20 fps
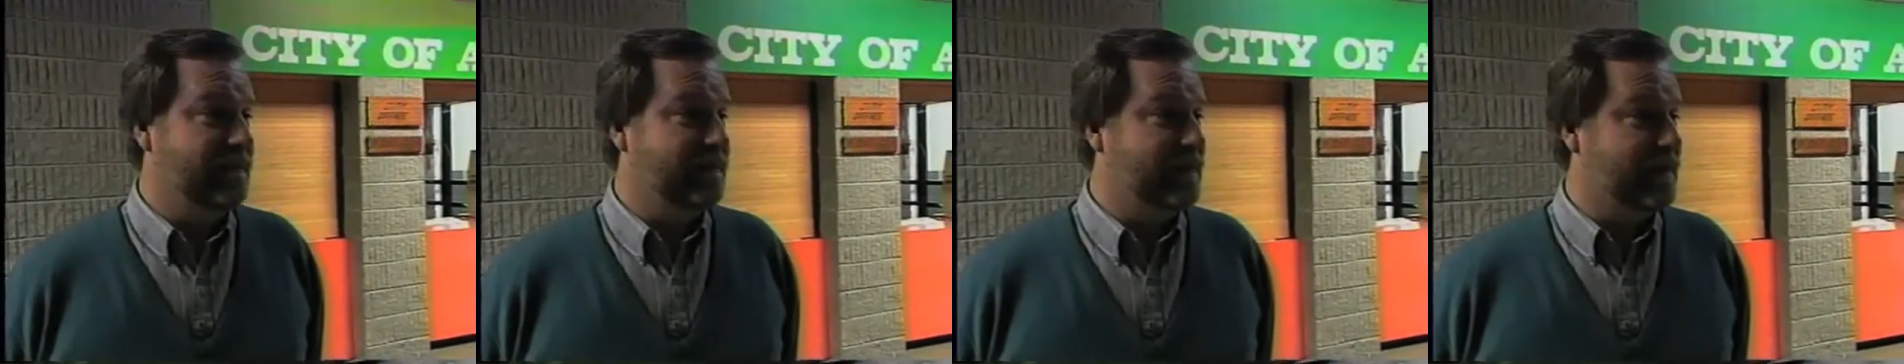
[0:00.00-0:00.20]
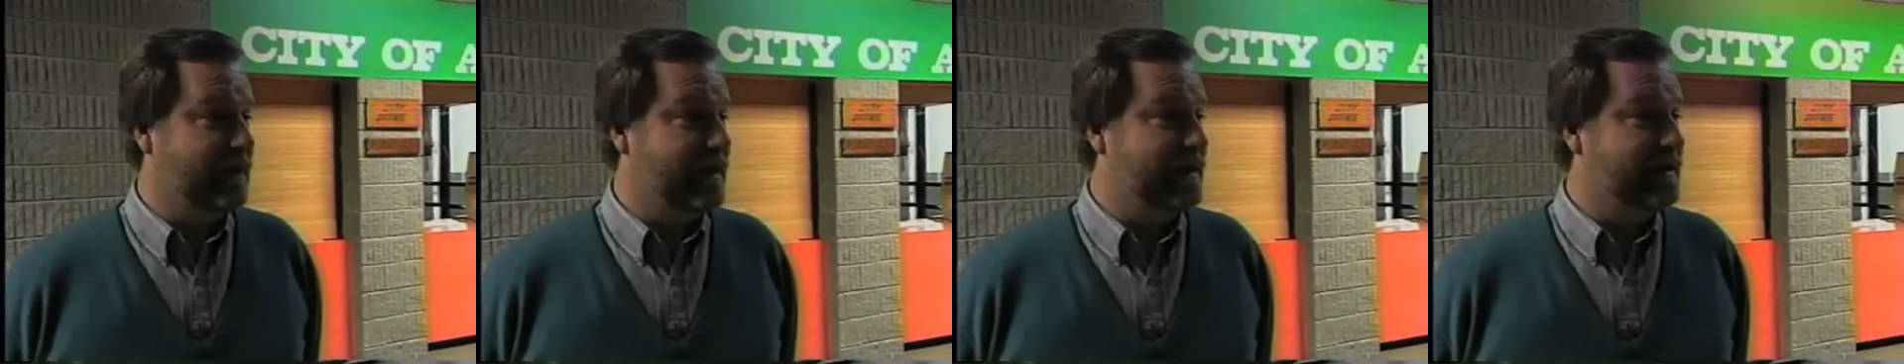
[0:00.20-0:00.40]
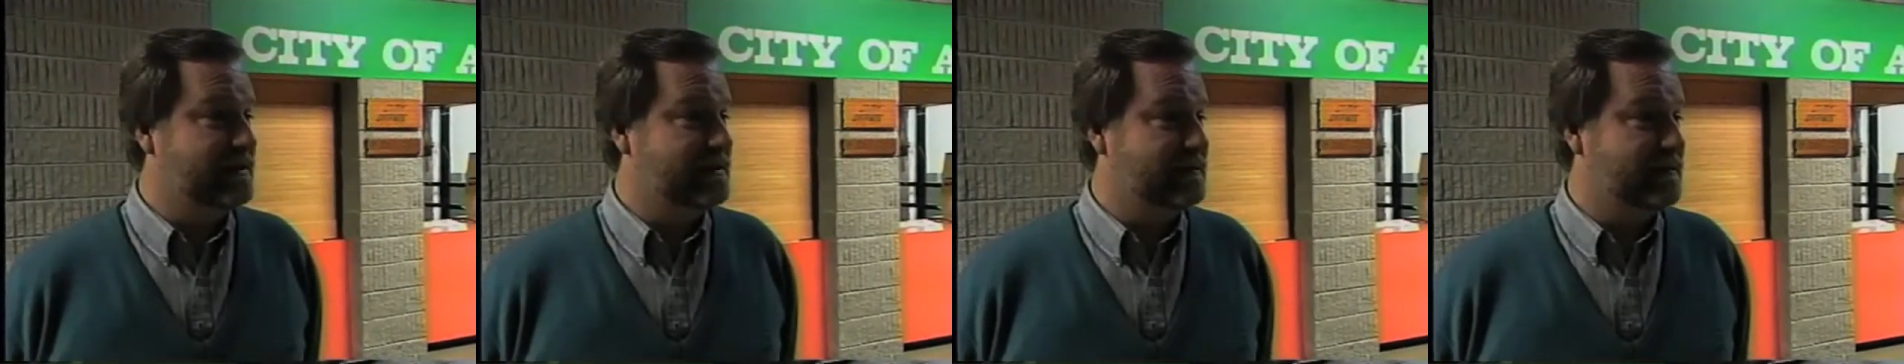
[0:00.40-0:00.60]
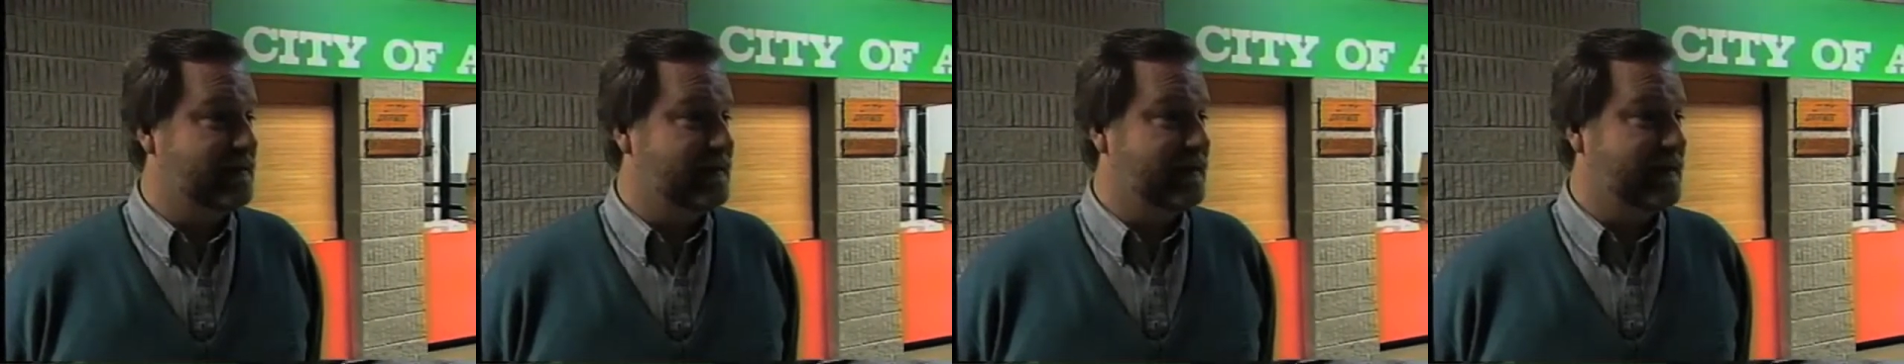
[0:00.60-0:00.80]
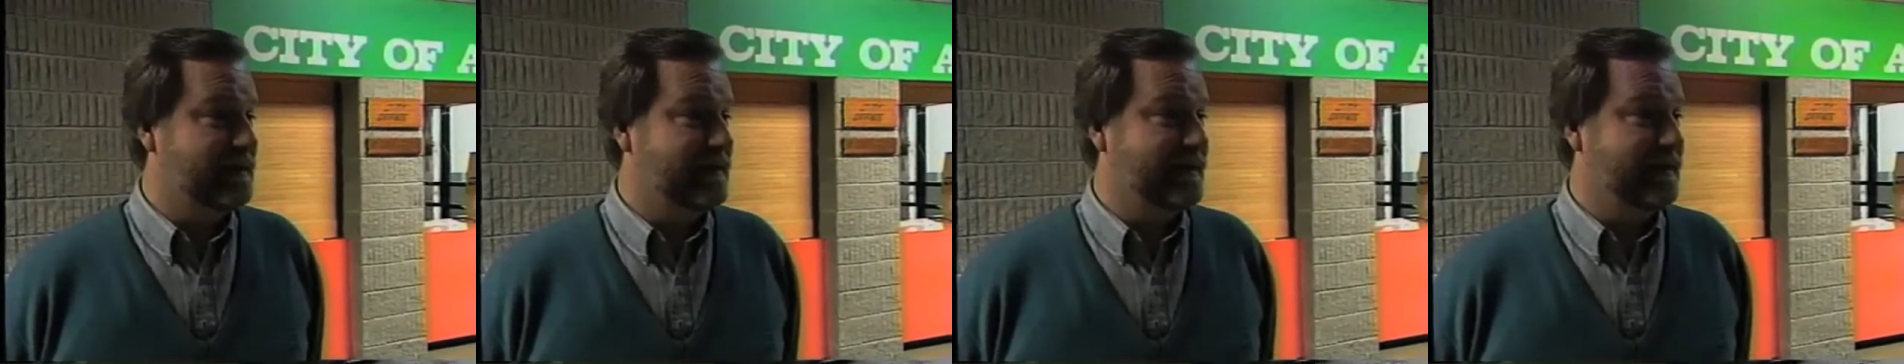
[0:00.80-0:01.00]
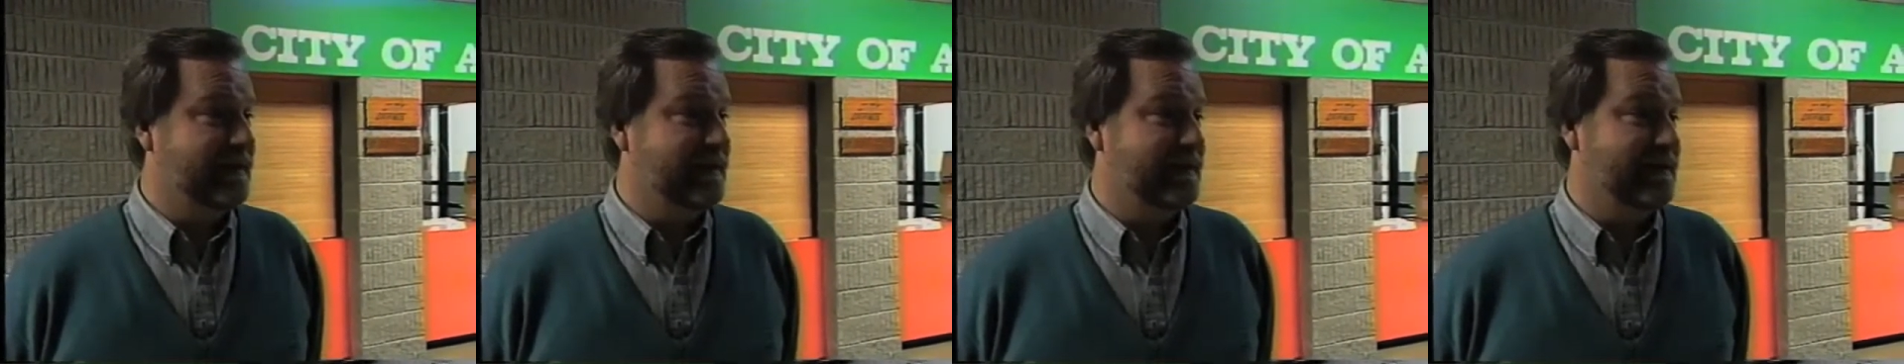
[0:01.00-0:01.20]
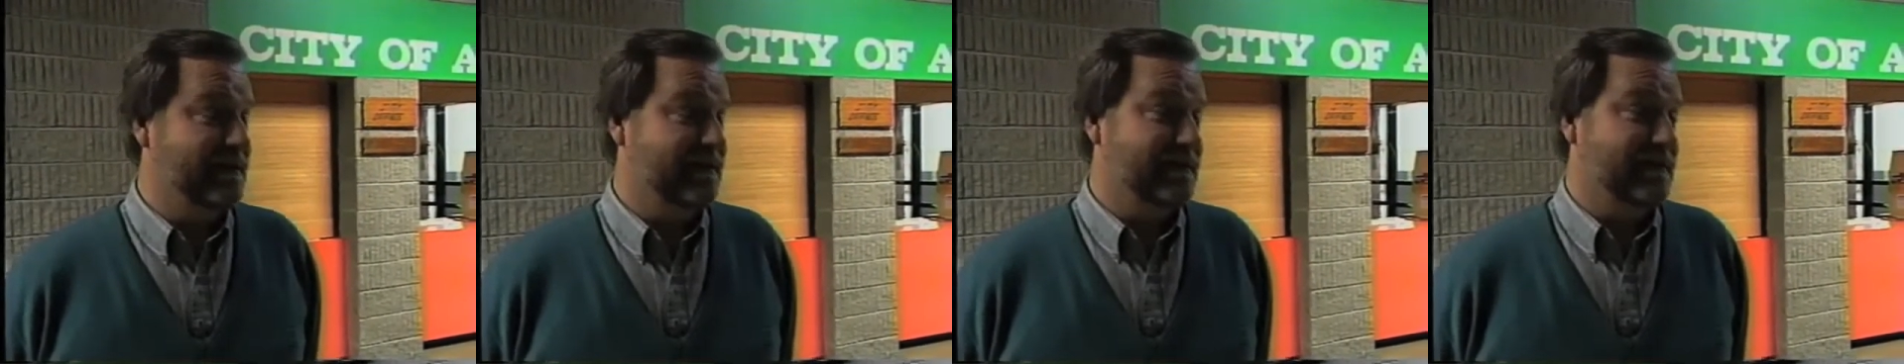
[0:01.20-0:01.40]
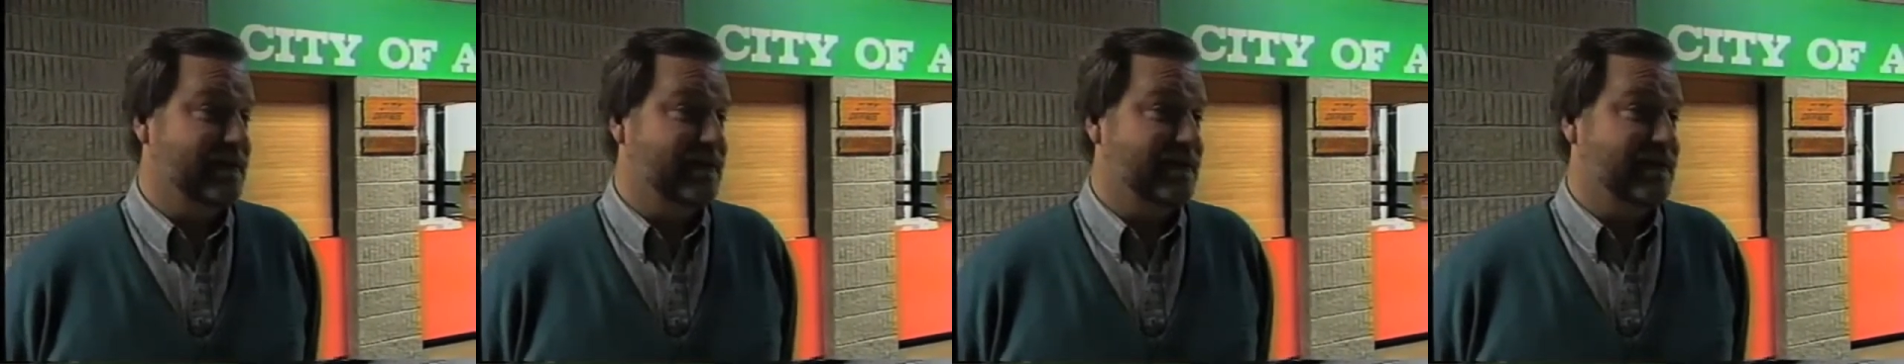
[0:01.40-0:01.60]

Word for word: And For put what, it on to what end?